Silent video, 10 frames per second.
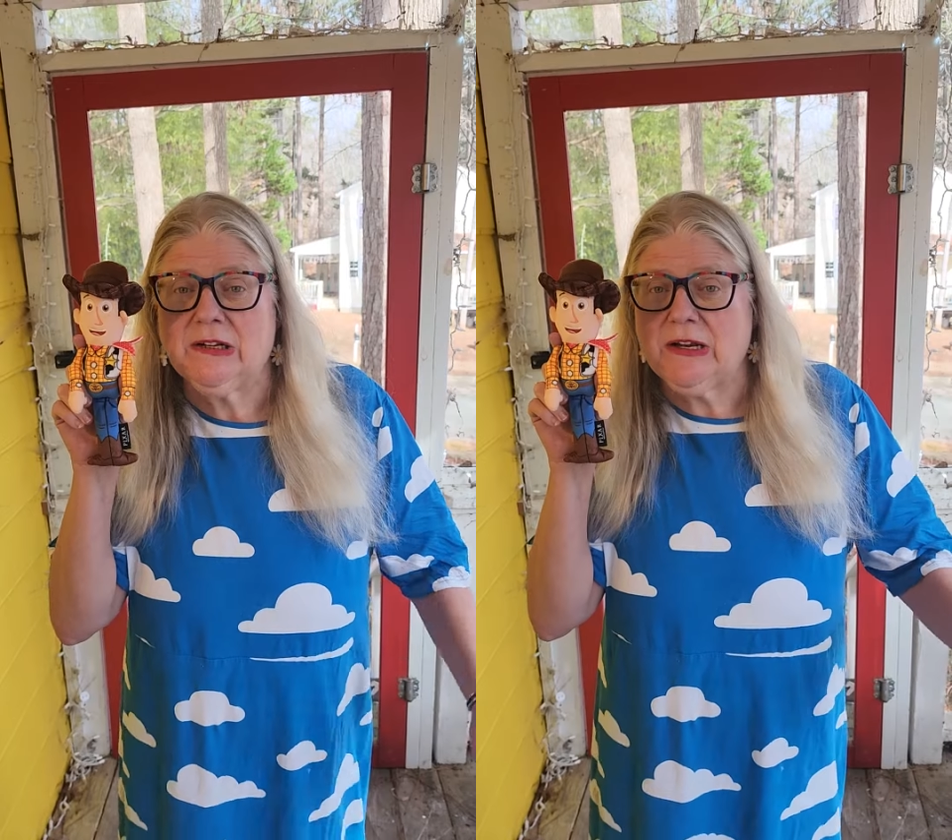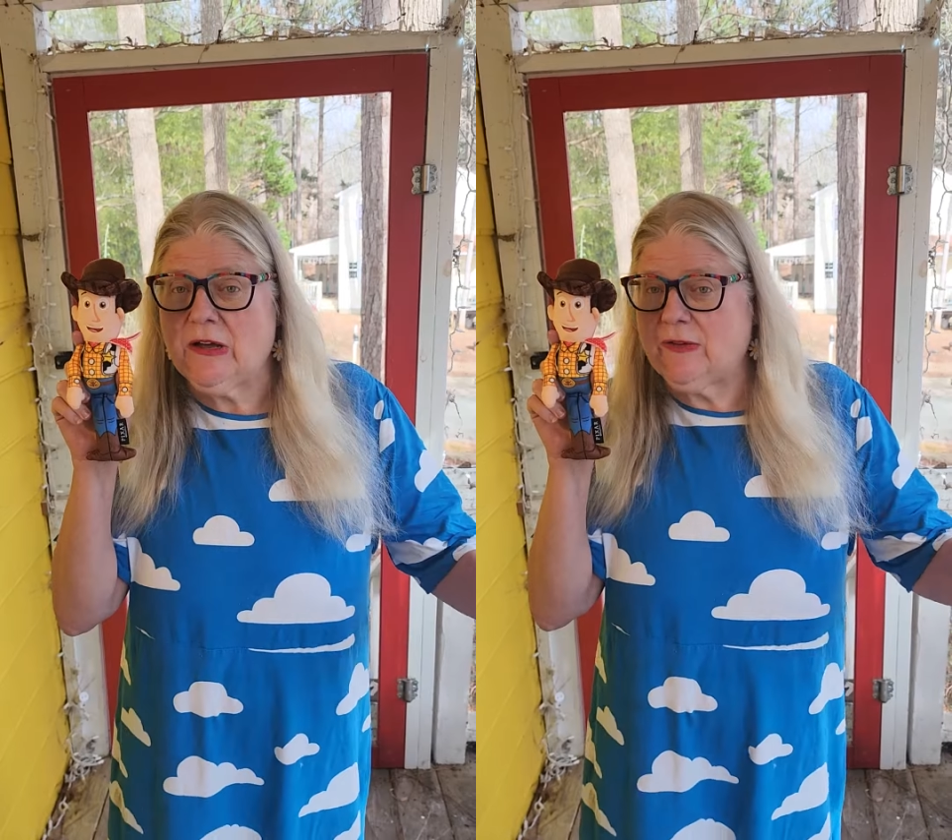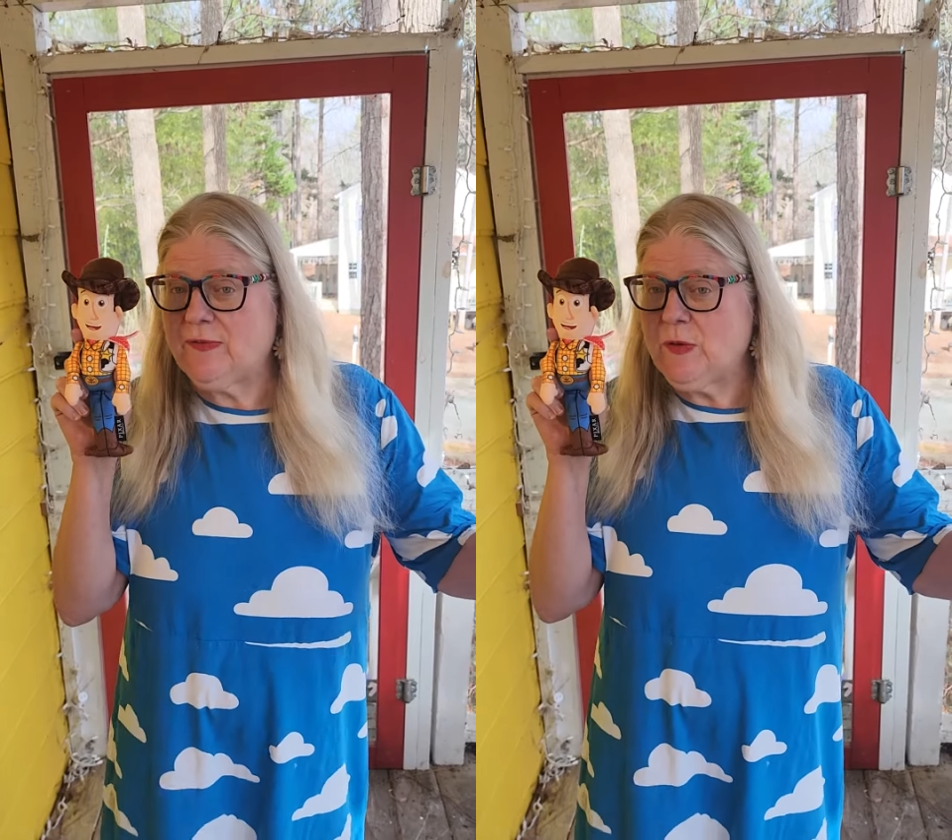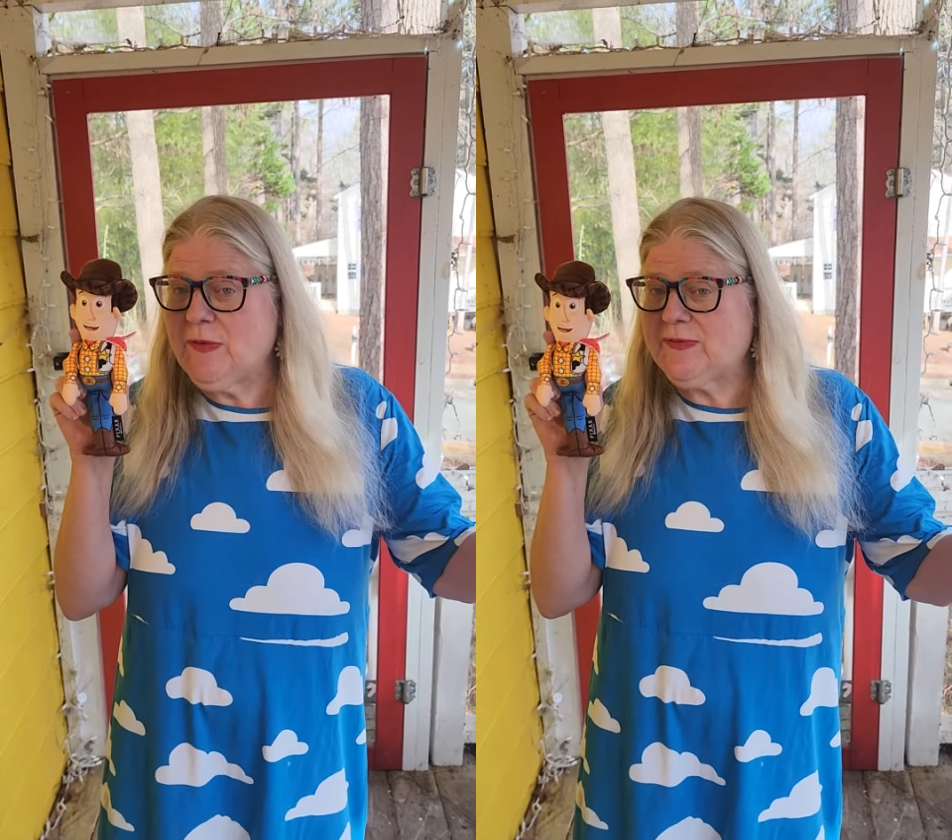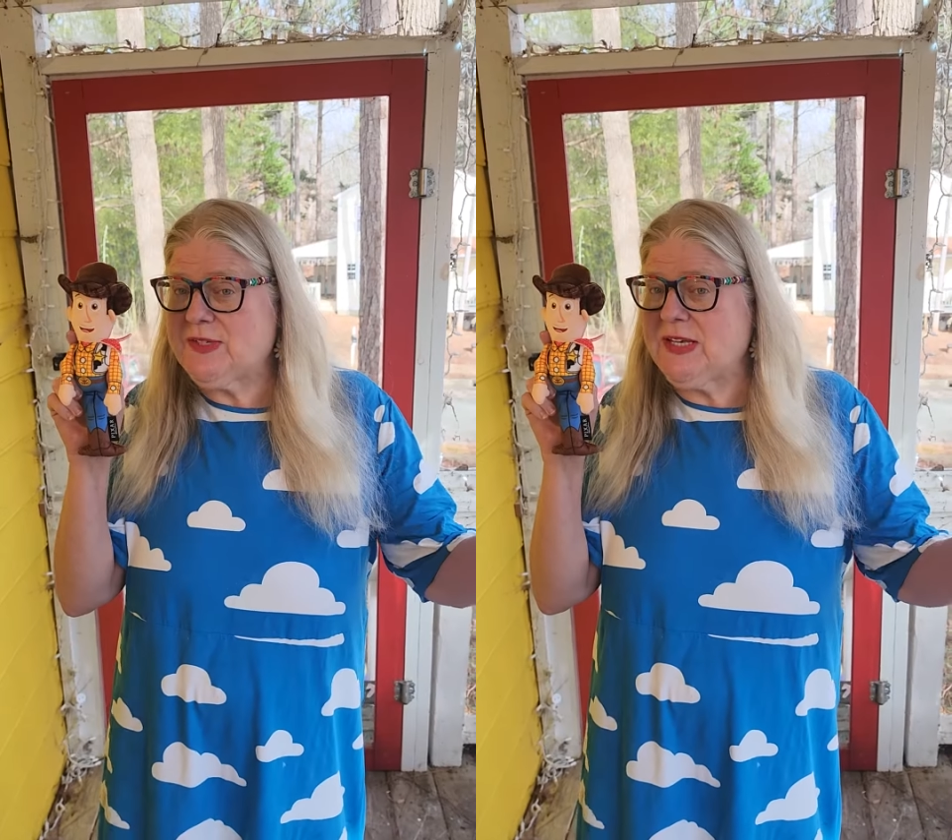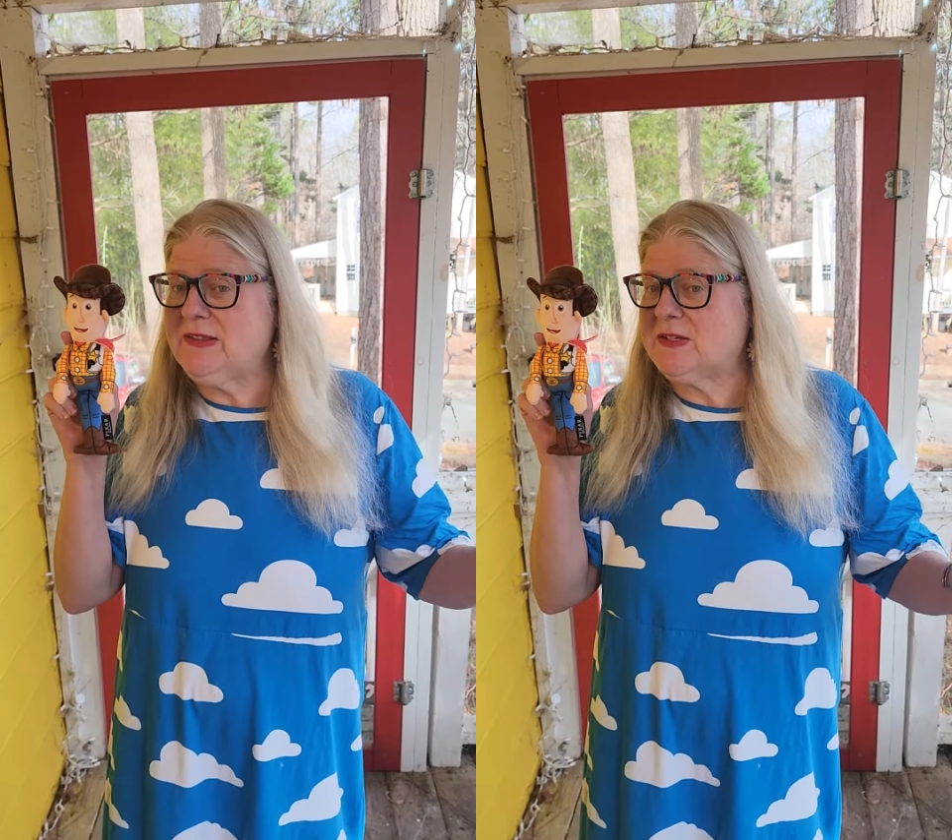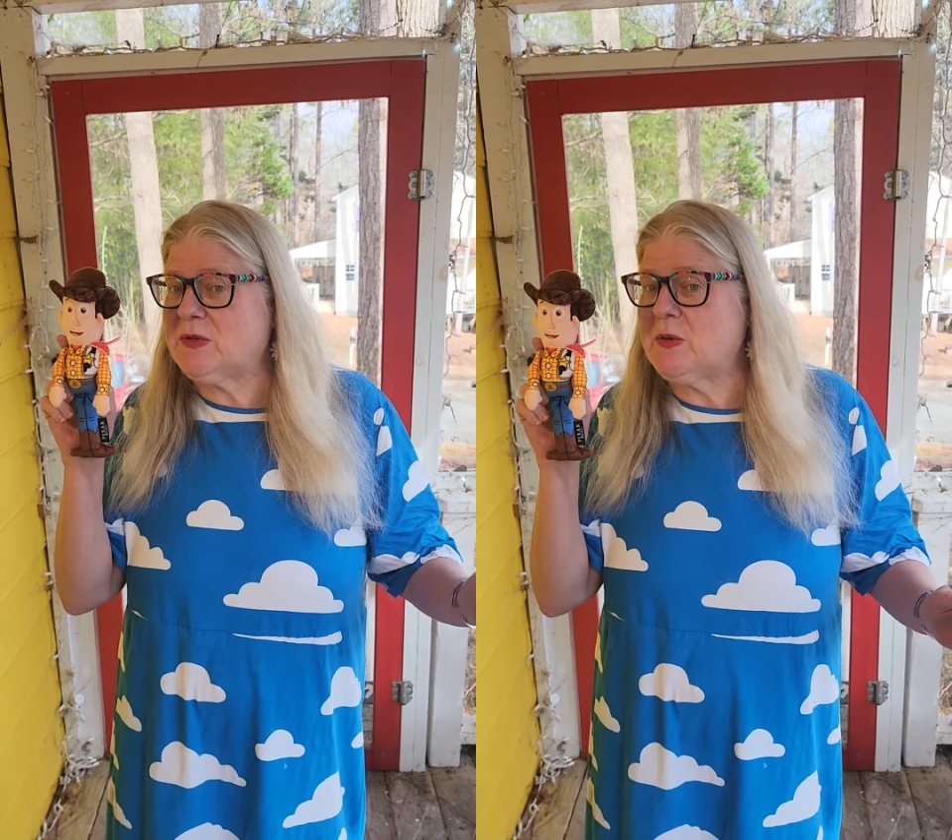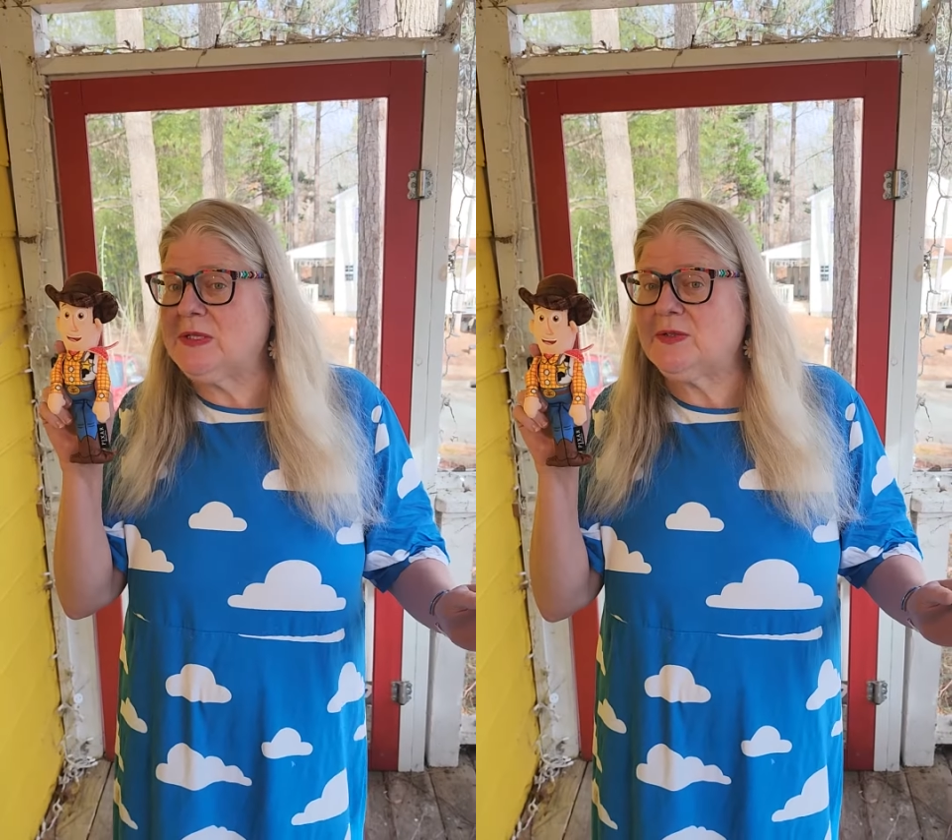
Now, if you have seen the Toy